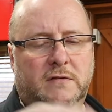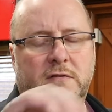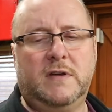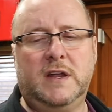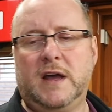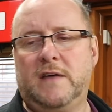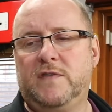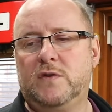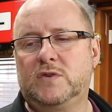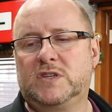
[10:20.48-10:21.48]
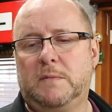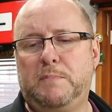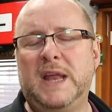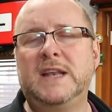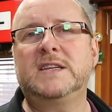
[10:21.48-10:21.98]
all right, I've used
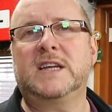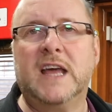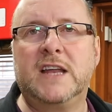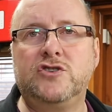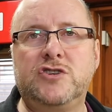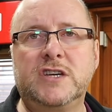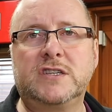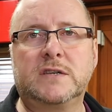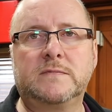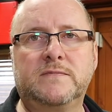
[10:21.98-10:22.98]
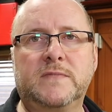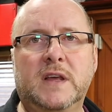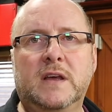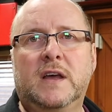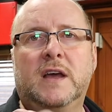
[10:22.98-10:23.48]
pinned hinges,
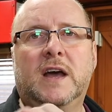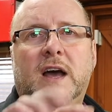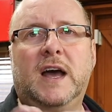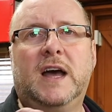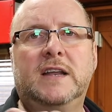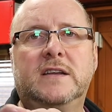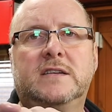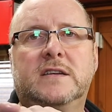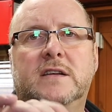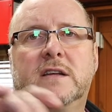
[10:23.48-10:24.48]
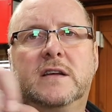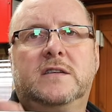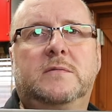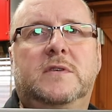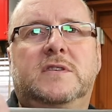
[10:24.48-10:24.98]
and I
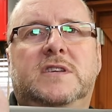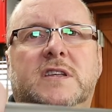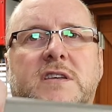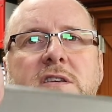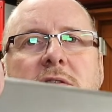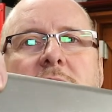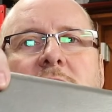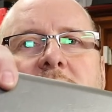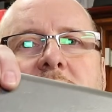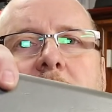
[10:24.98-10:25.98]
don't know if you see